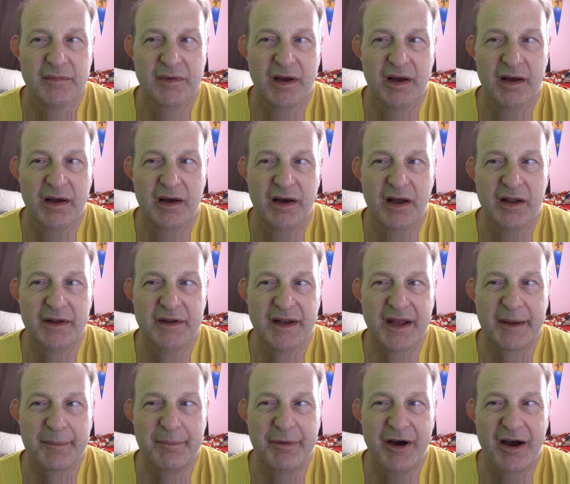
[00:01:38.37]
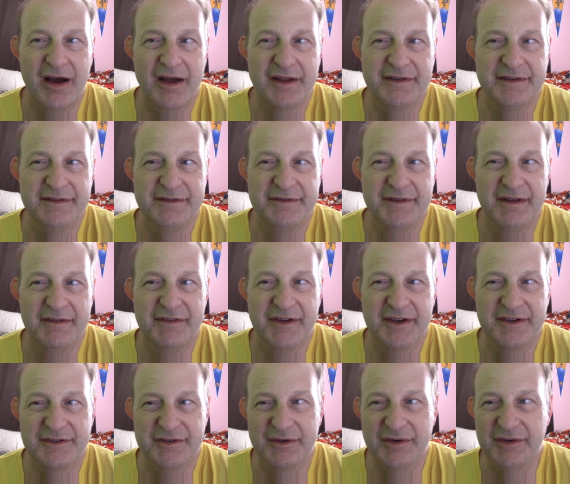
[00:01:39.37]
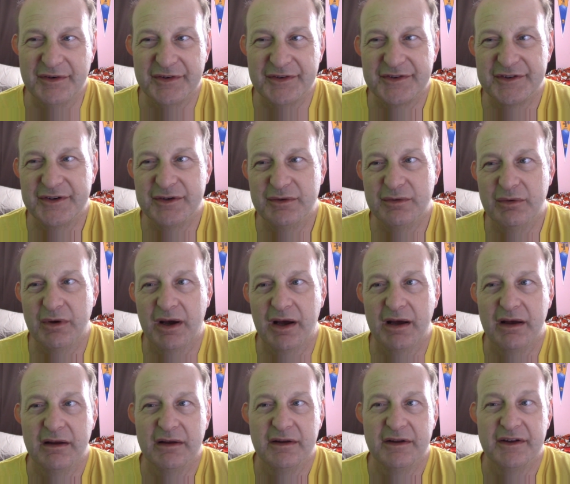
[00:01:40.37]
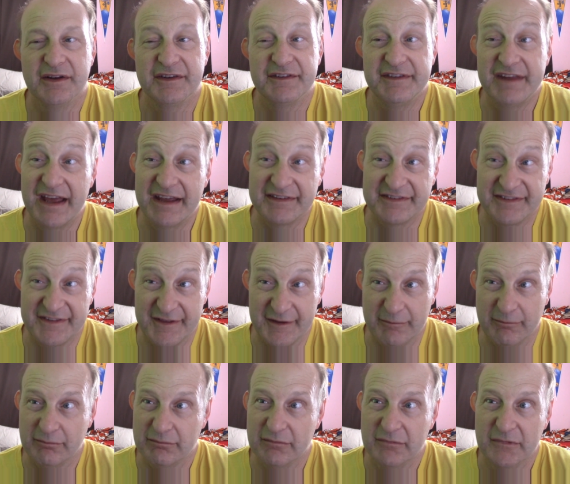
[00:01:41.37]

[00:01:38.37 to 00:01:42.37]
holodeck pod adventures to test them.